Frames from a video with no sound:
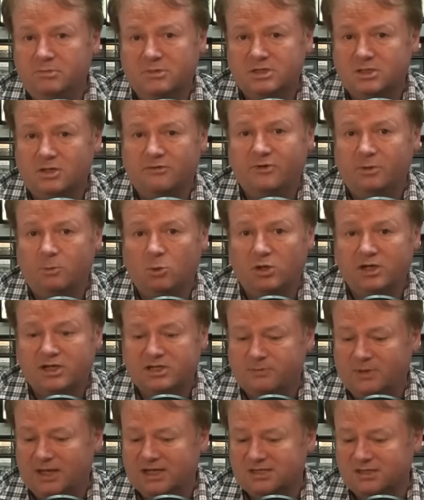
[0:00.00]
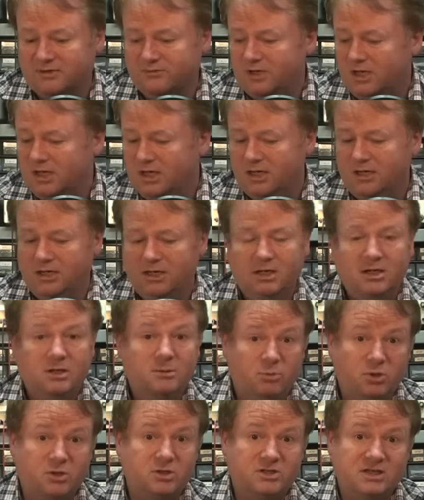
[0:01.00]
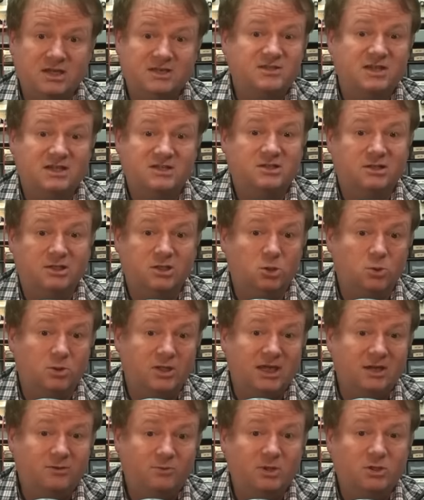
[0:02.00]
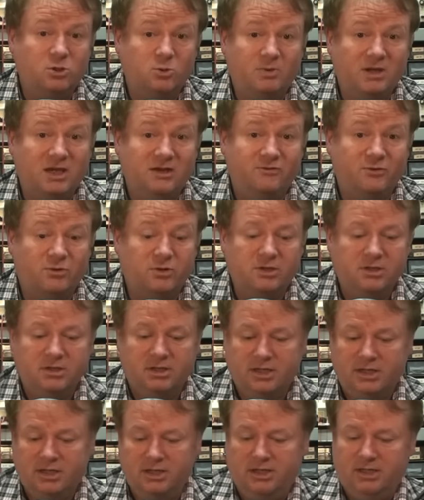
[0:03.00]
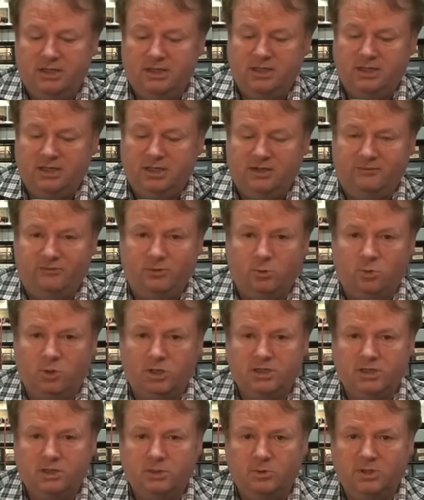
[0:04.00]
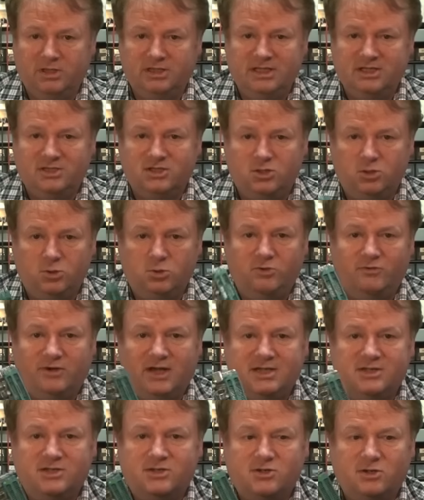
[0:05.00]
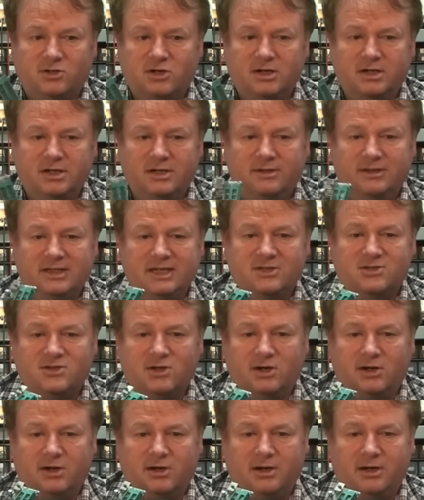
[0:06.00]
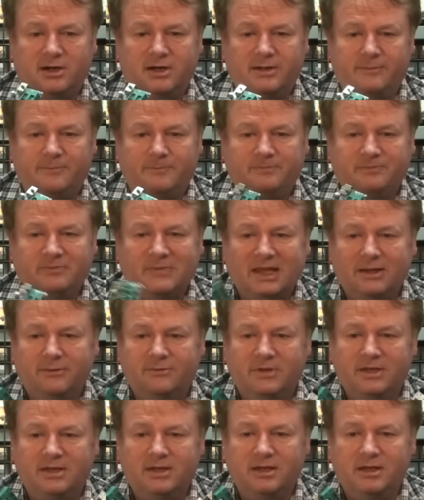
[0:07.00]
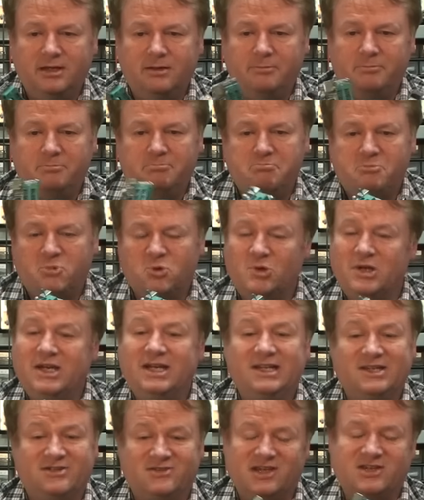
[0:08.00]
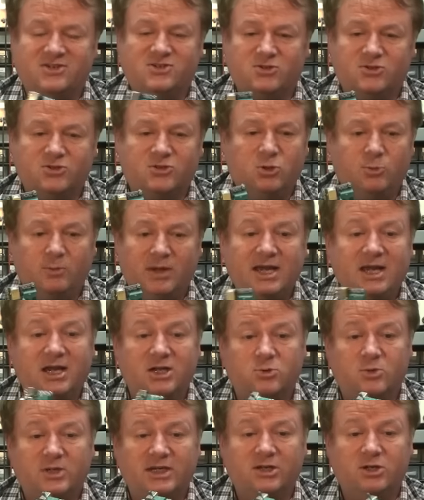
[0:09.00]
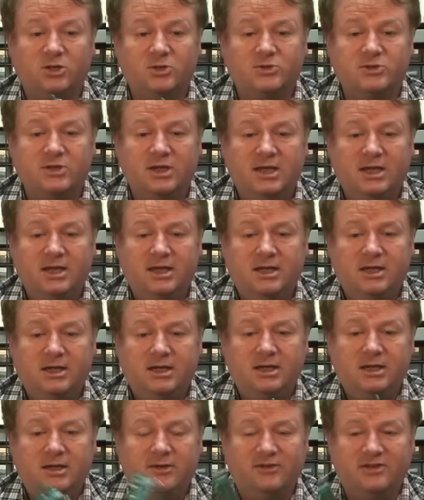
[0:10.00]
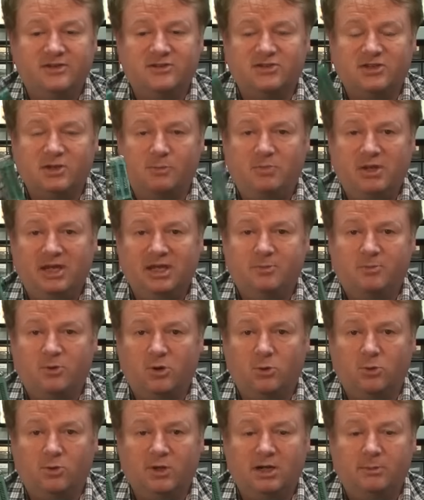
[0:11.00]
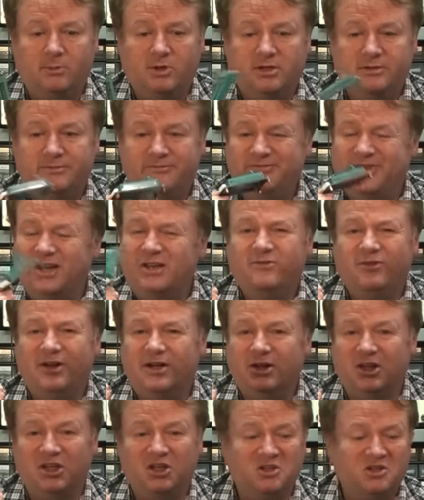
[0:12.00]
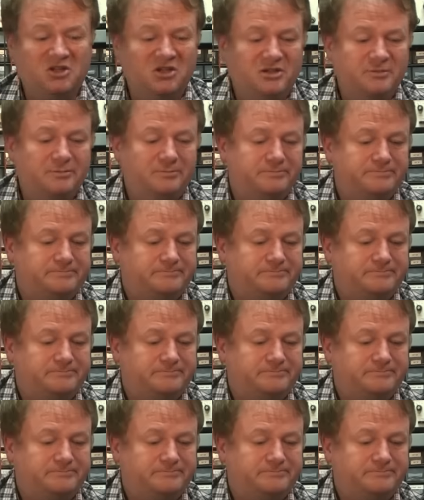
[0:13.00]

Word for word: something more expensive, because essentially you get what you pay for. If you're wondering what these two devices are, these are the predecessors to my Arduinos. This is a PIC programmer, not very good,